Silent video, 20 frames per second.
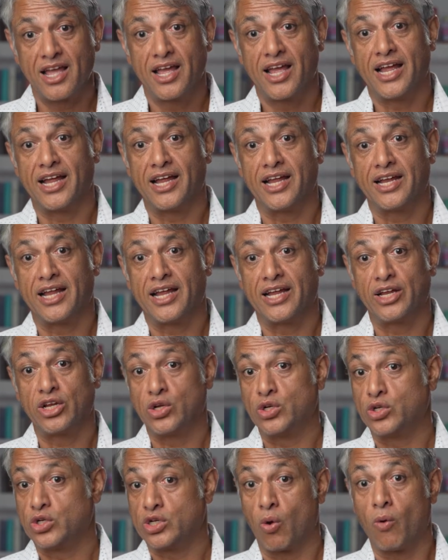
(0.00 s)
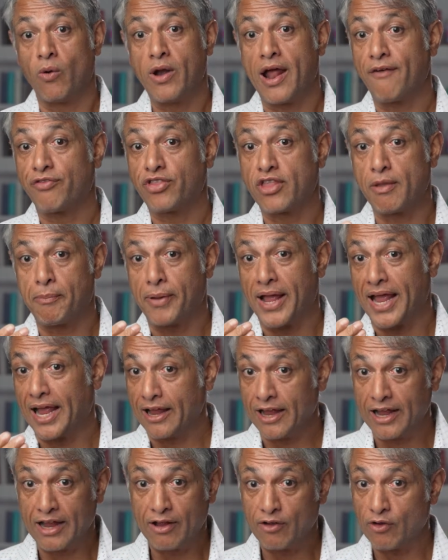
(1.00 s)
You don't have to
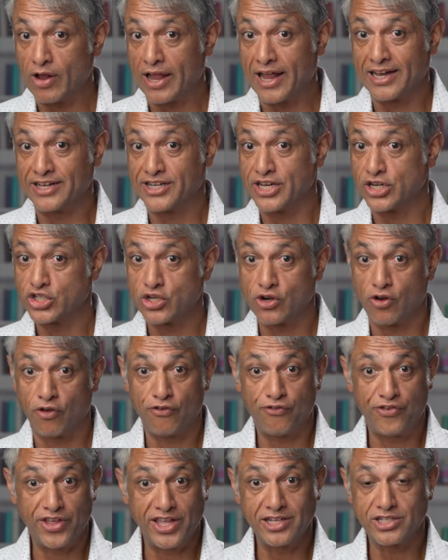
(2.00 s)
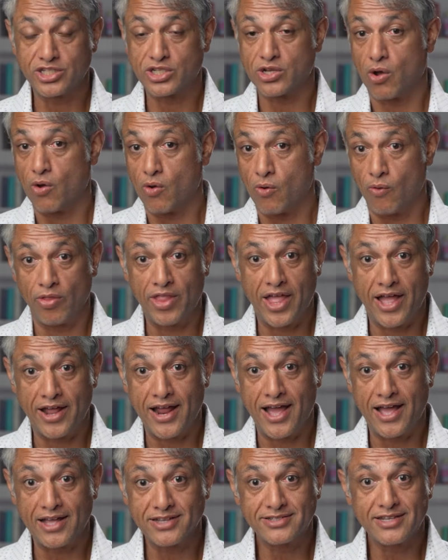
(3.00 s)
pay additional fees to own that
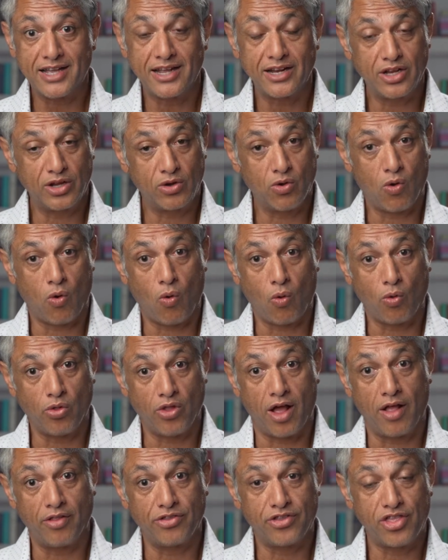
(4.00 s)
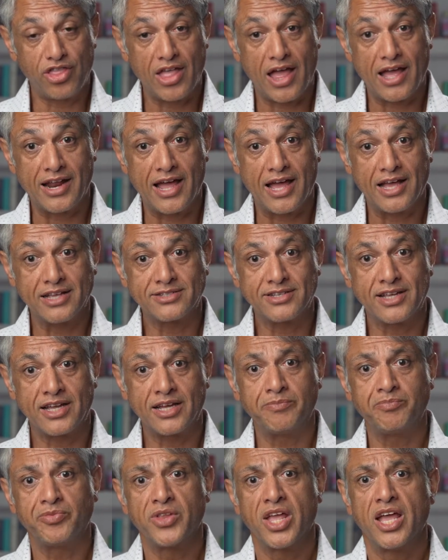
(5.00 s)
asset. You hold on to that
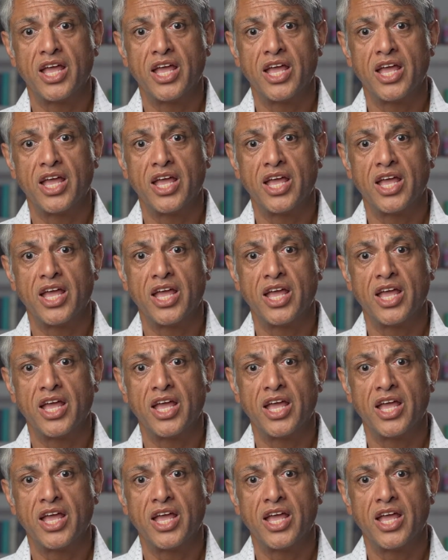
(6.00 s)
asset.